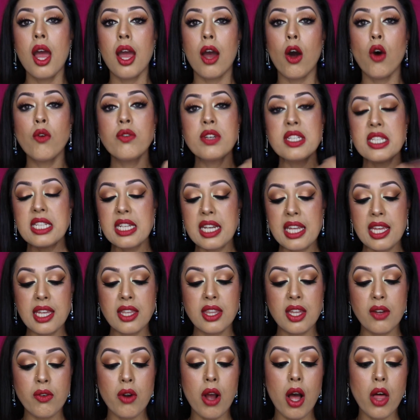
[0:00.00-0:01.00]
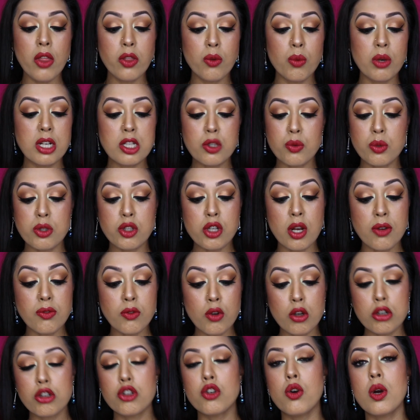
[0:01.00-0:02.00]
Obviously, there are other ones which I've
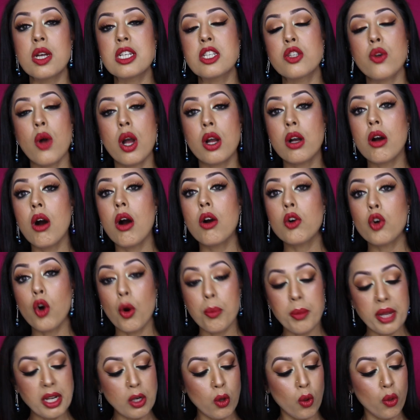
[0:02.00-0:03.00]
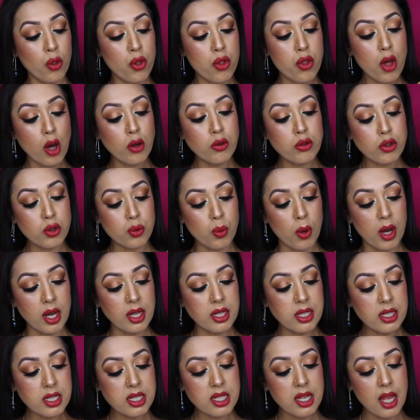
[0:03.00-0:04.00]
not tried, so I can't comment on those
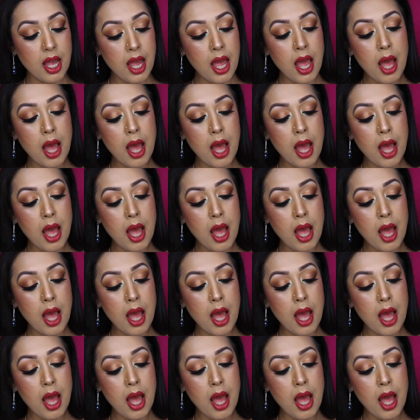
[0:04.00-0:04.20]
ones.